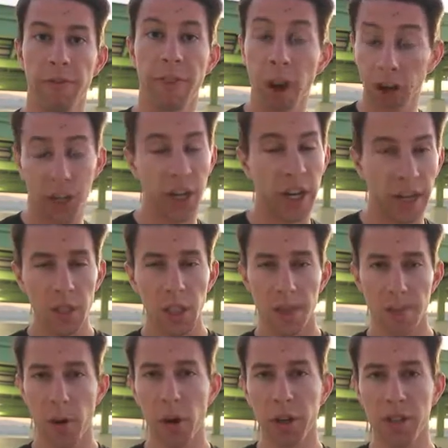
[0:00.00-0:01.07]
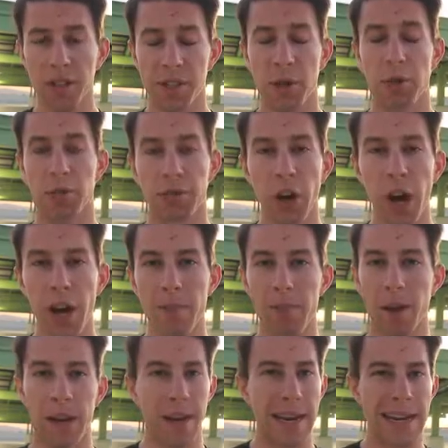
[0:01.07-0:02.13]
functioning. The motor can still run,
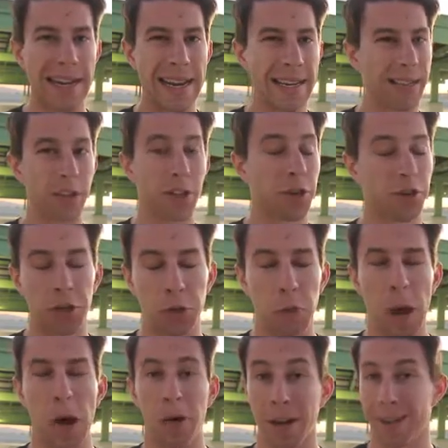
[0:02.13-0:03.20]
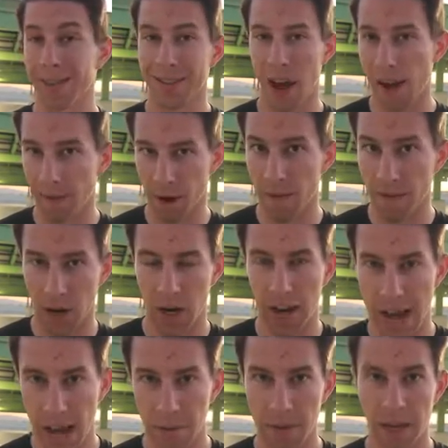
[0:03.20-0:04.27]
but it, it doesn't run well and it does not run very
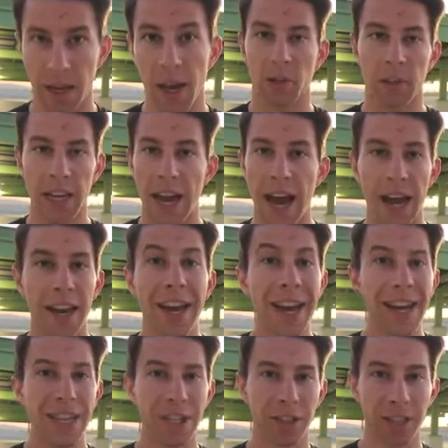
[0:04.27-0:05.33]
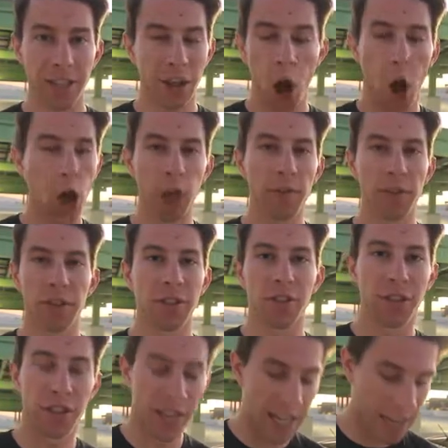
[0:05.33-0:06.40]
happy. We had all of
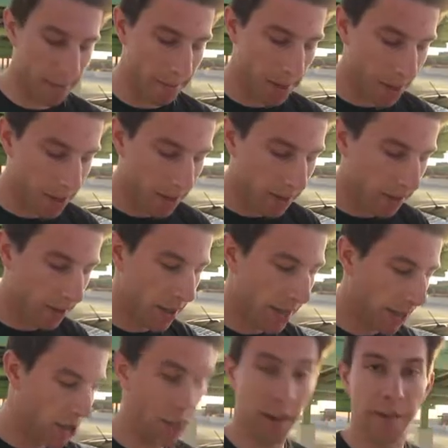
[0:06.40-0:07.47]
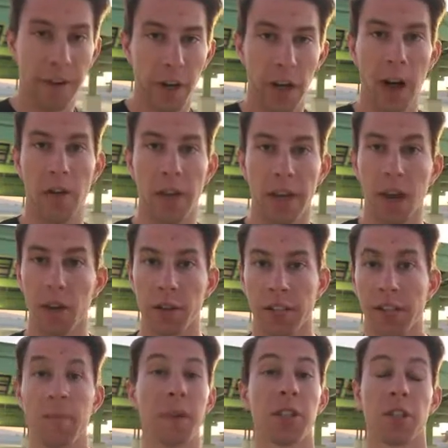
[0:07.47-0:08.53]
Delicious's team sitting and trying to figure it out and they
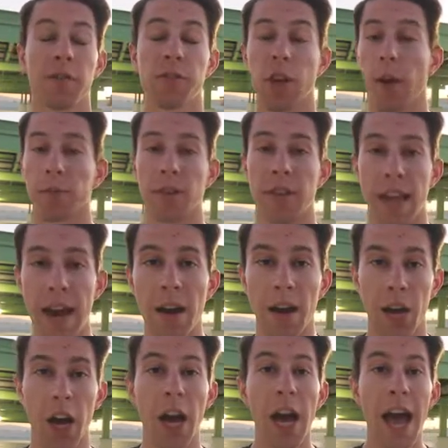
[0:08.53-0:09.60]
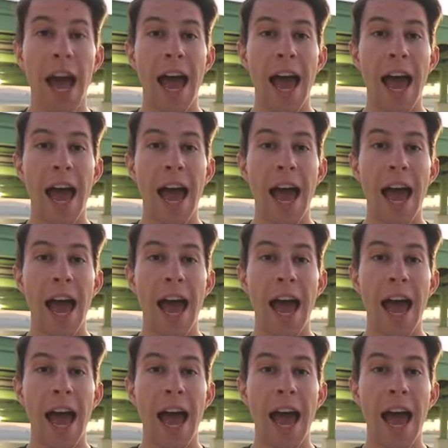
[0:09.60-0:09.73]
contacted a bunch of different shops on the area